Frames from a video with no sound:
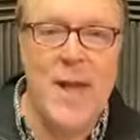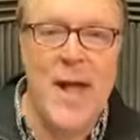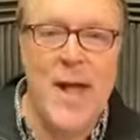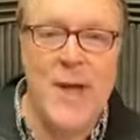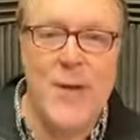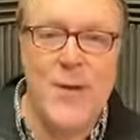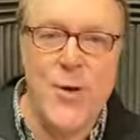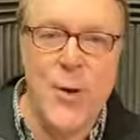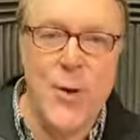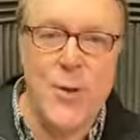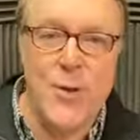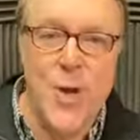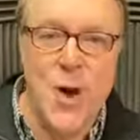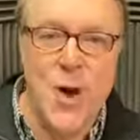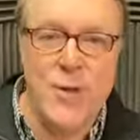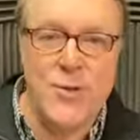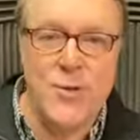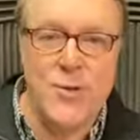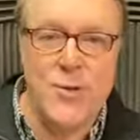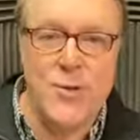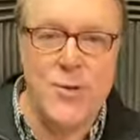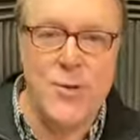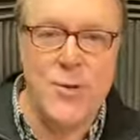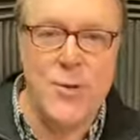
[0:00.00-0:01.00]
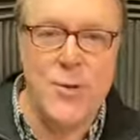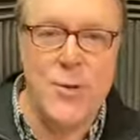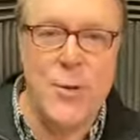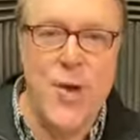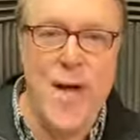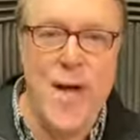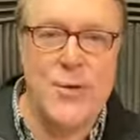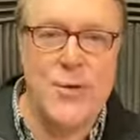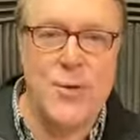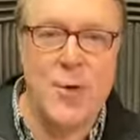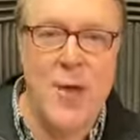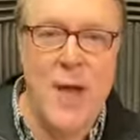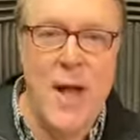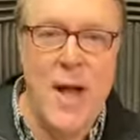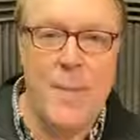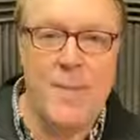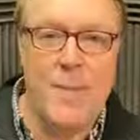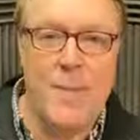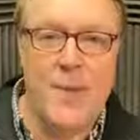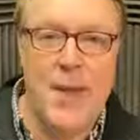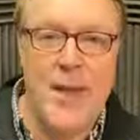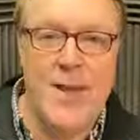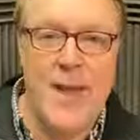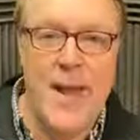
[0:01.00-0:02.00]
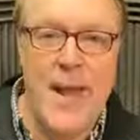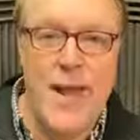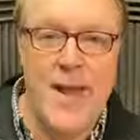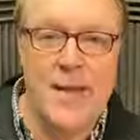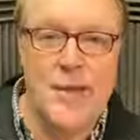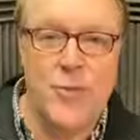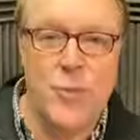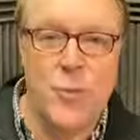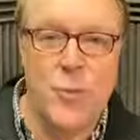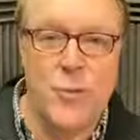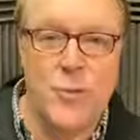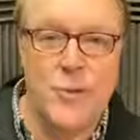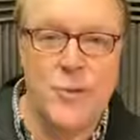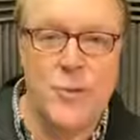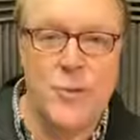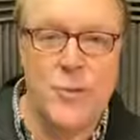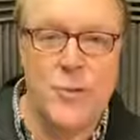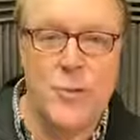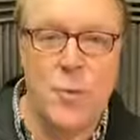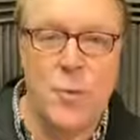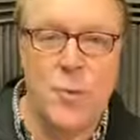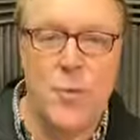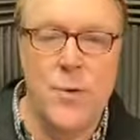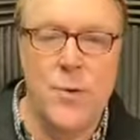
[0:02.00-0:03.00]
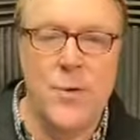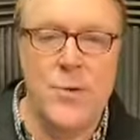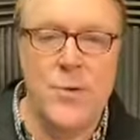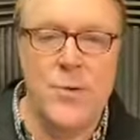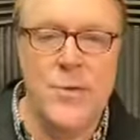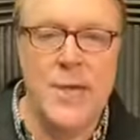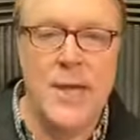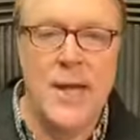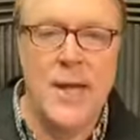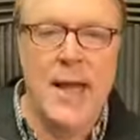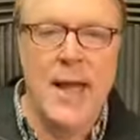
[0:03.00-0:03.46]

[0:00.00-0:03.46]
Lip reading: at no cost to you at your Apple and Android stores.